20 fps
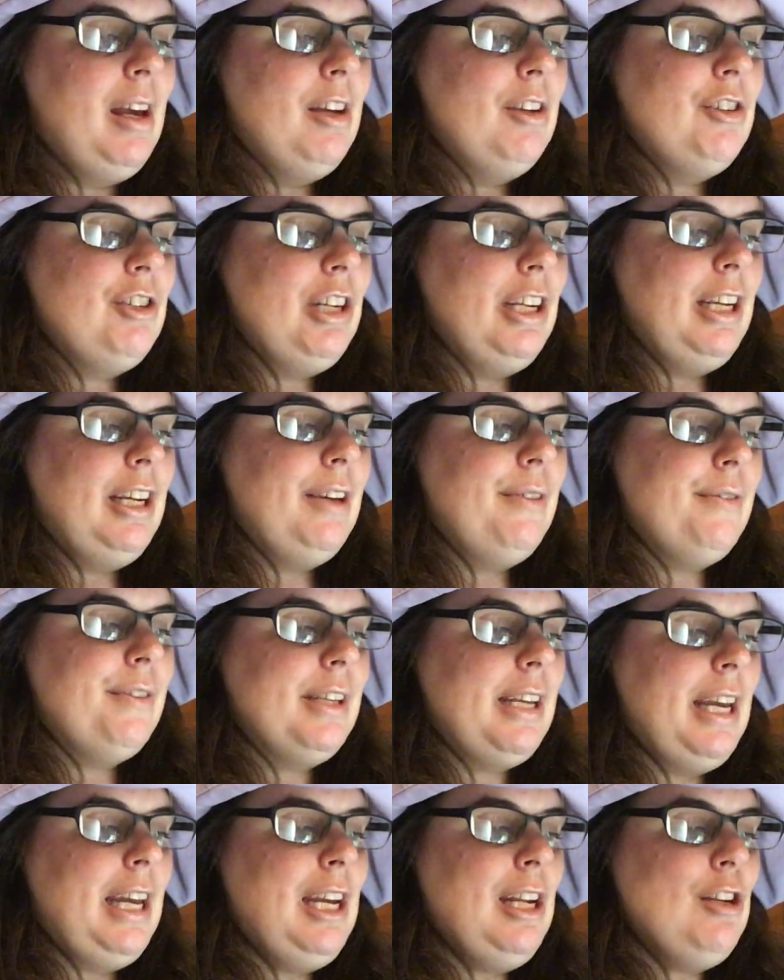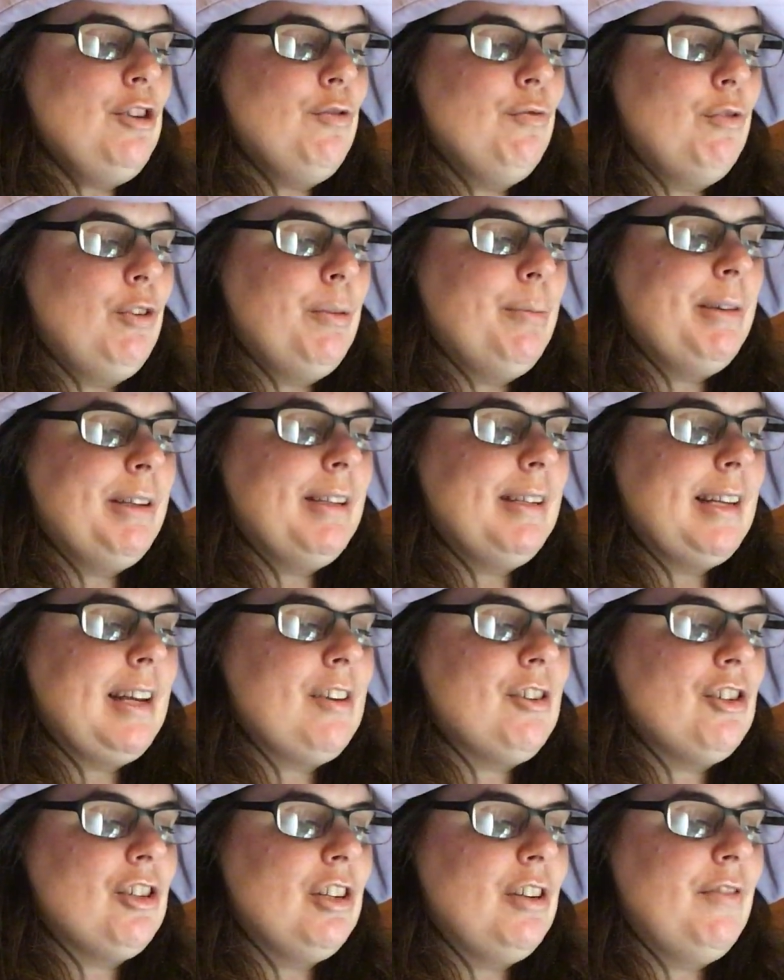She gives each room a
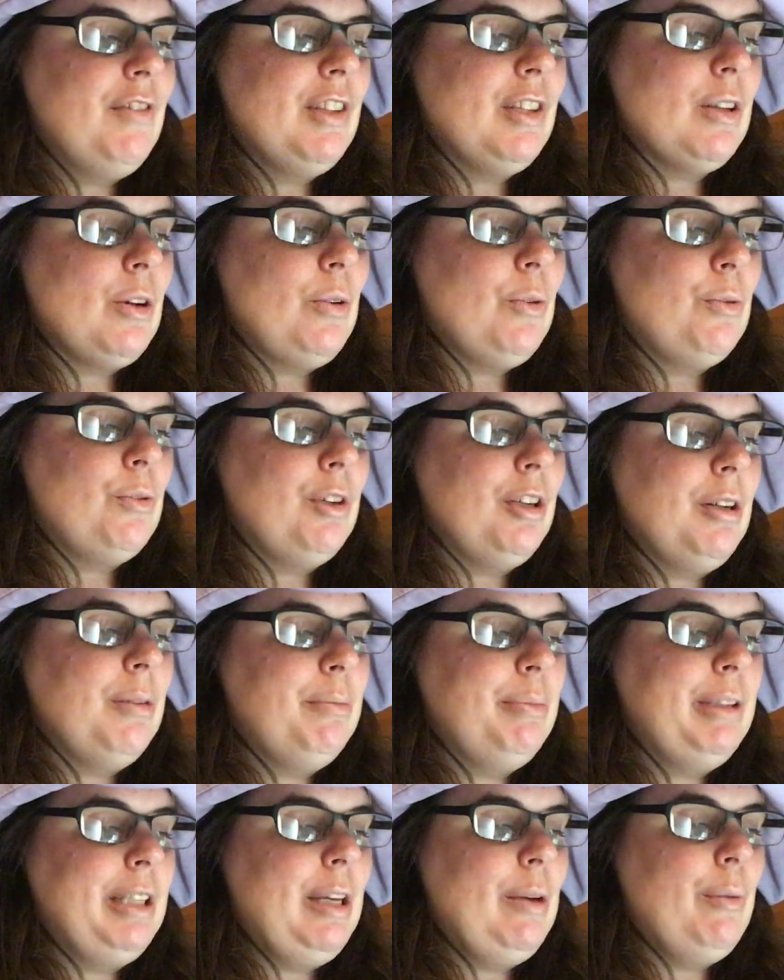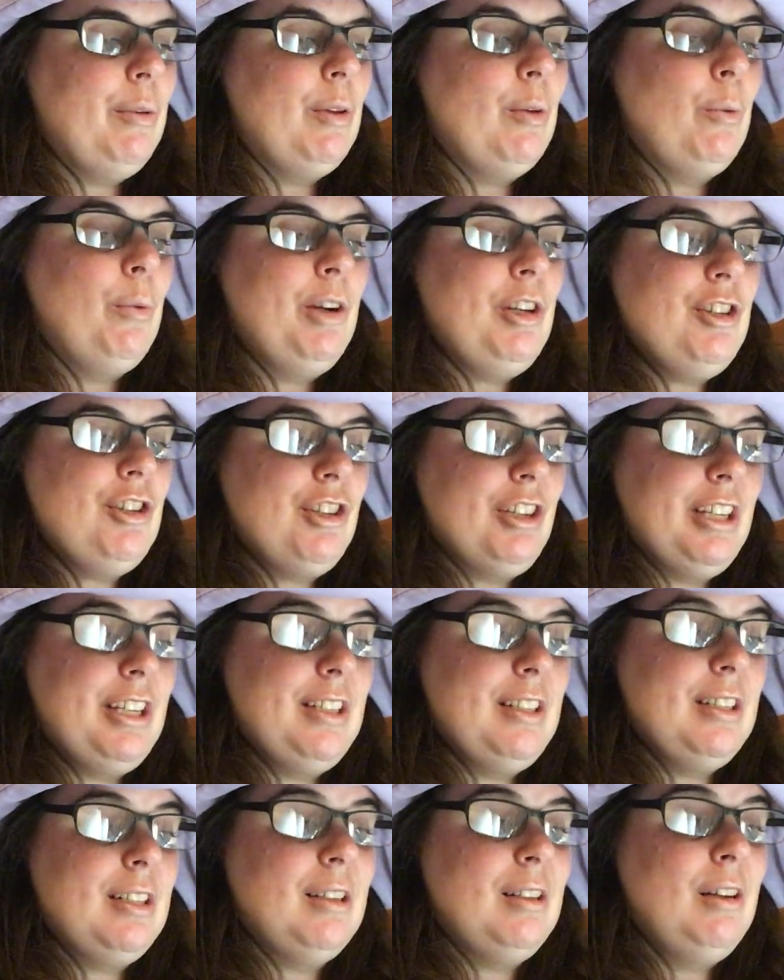section of its own, complete with a wish
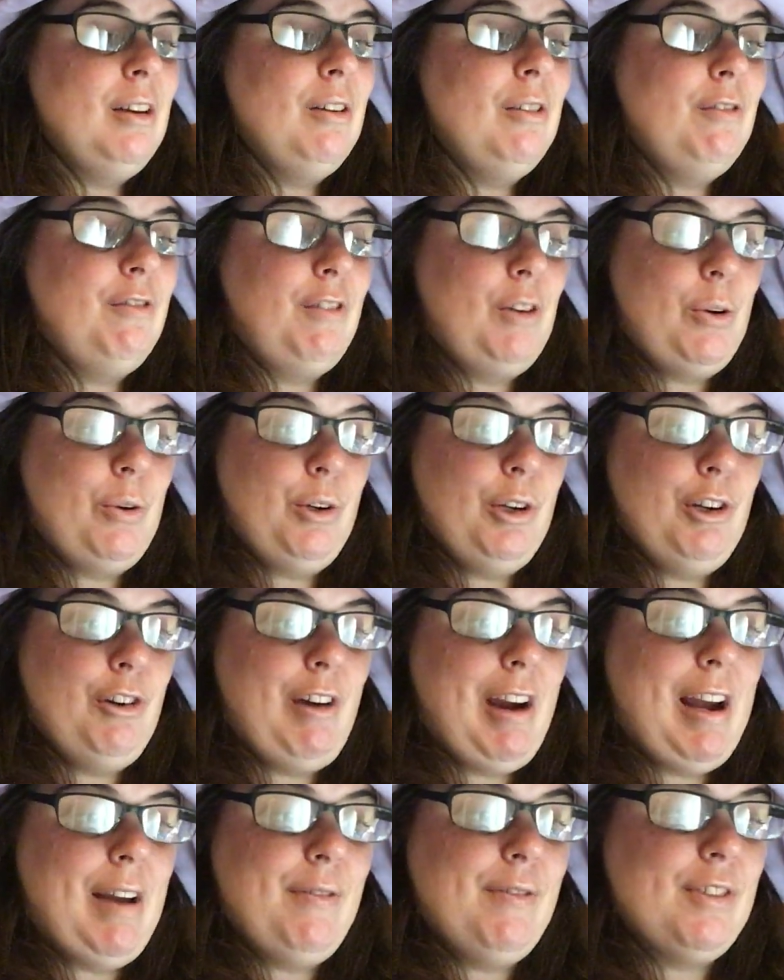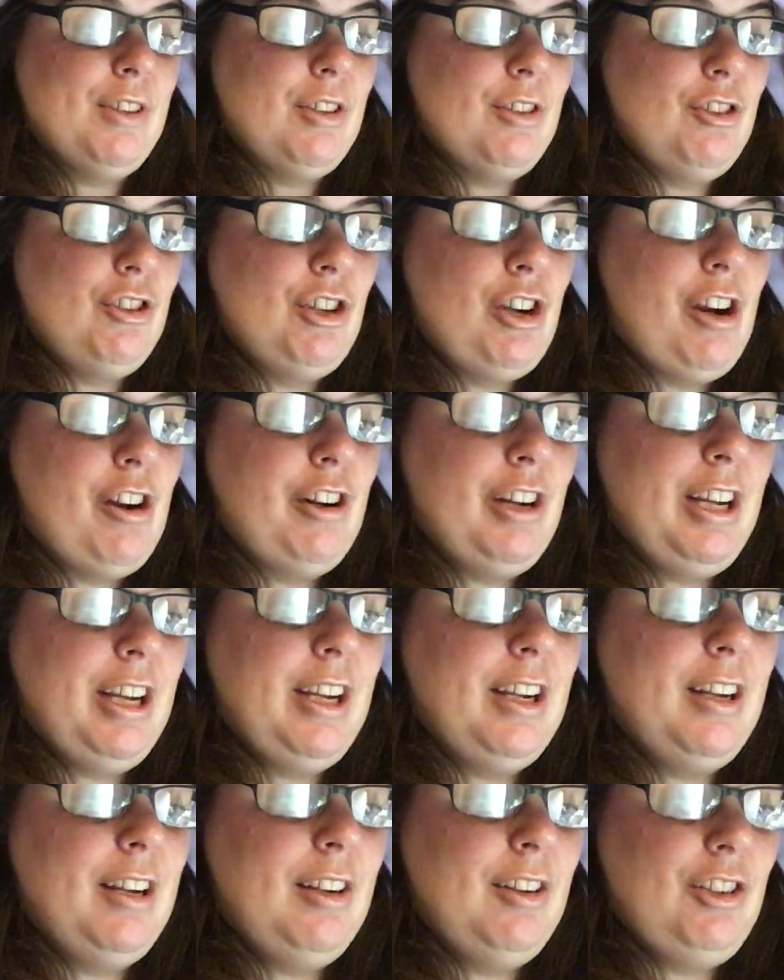list, photographs,
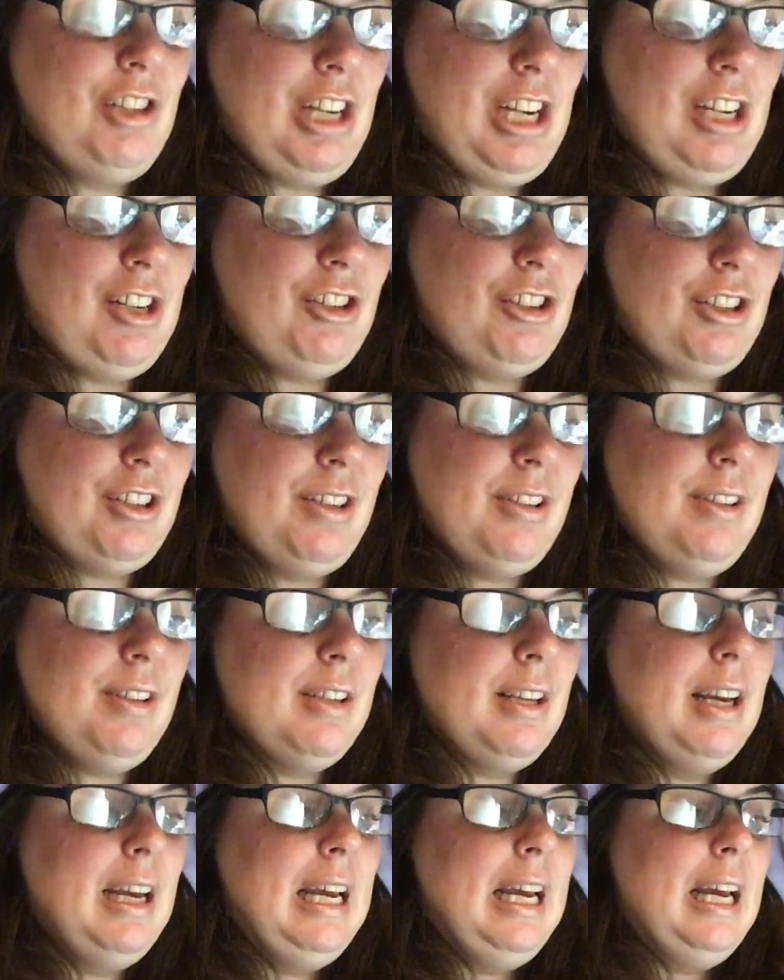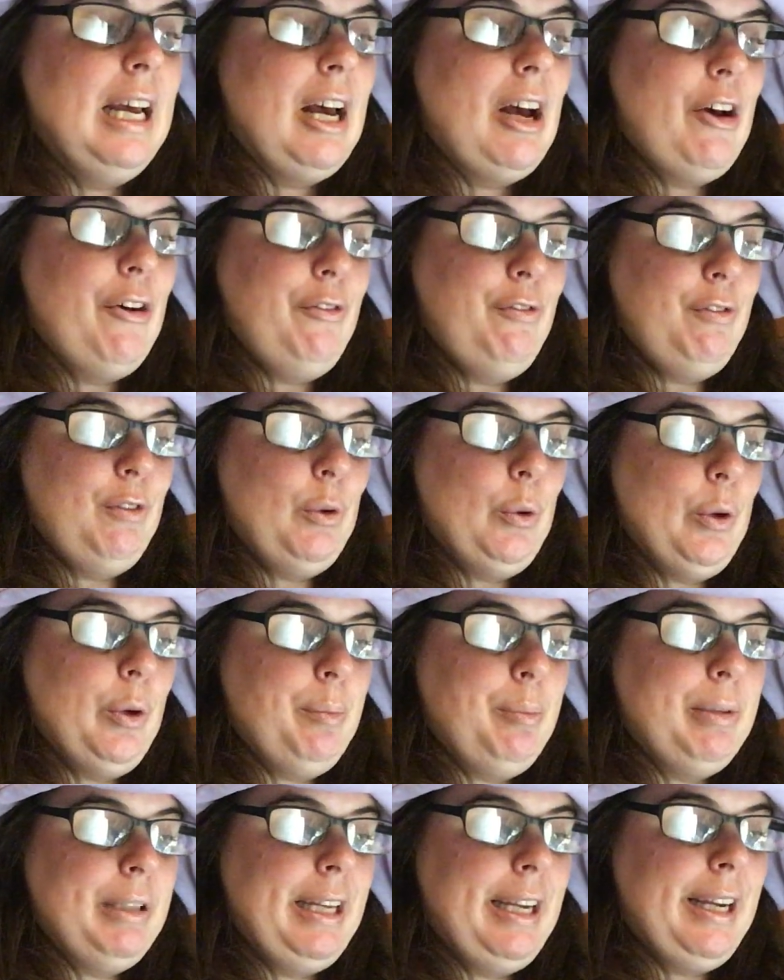charting changes, a floor
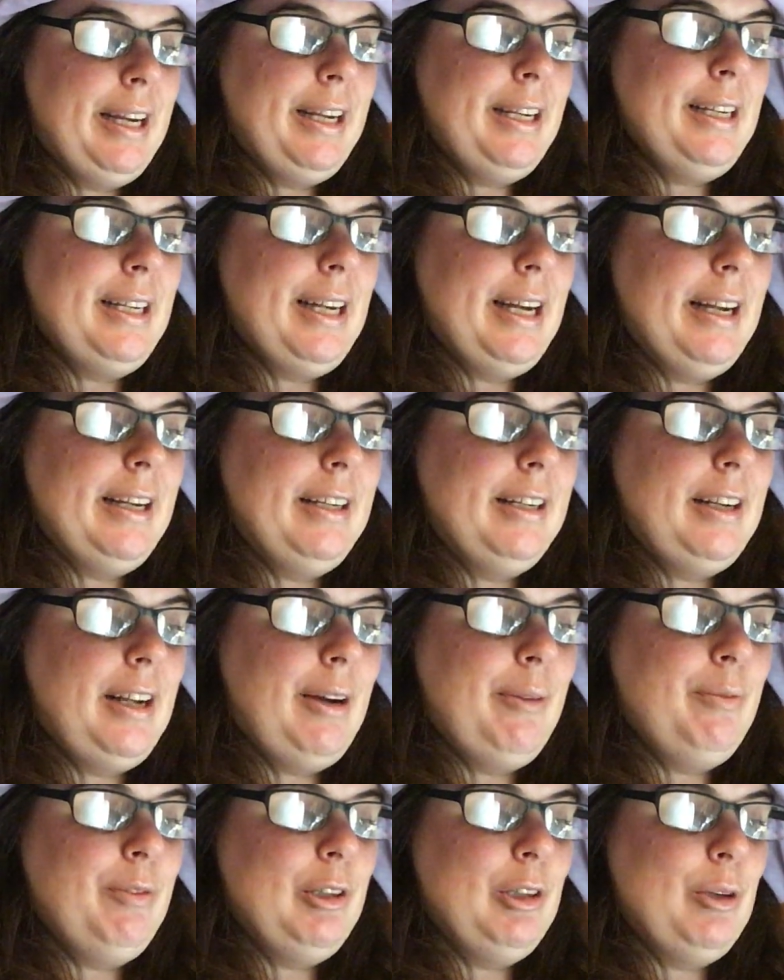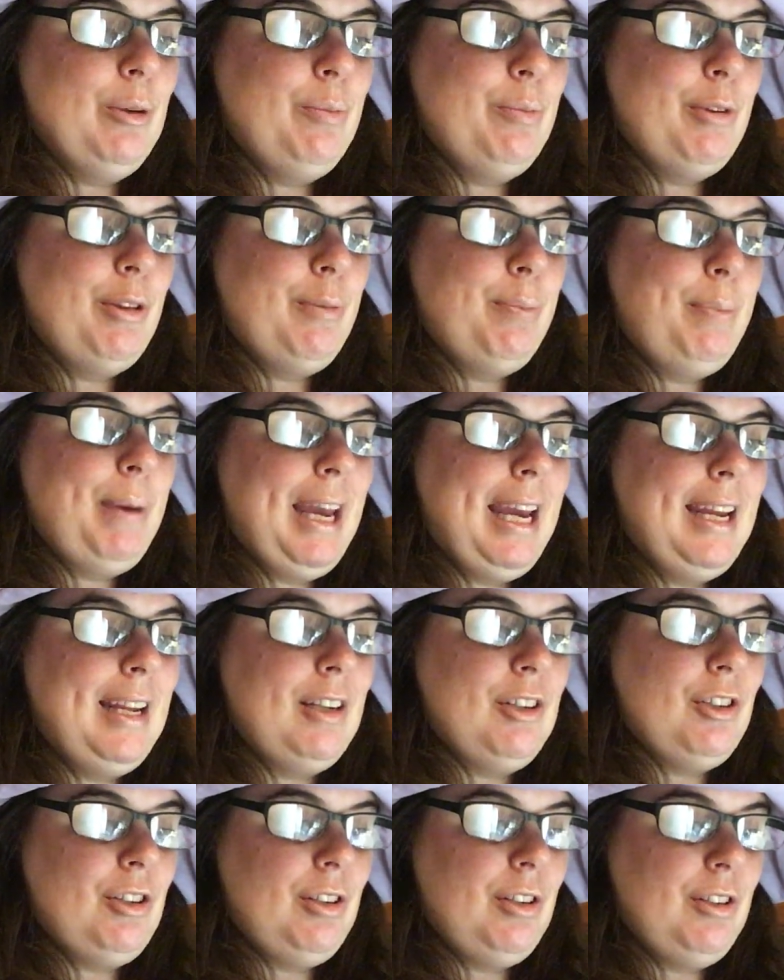plan, and an envelope with paint
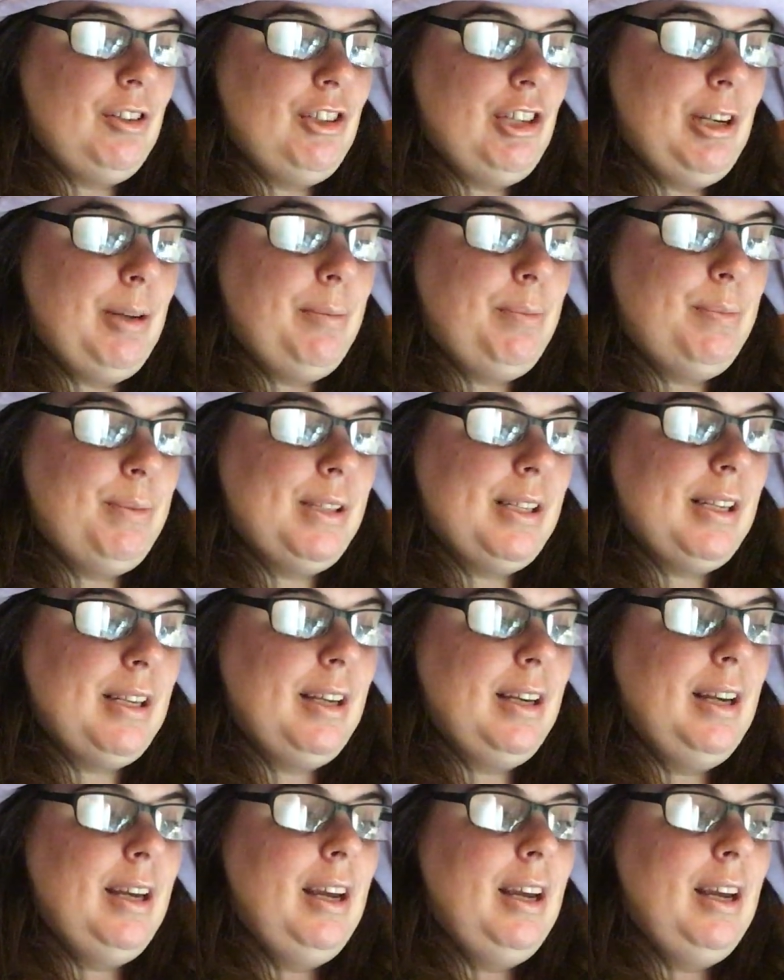chips,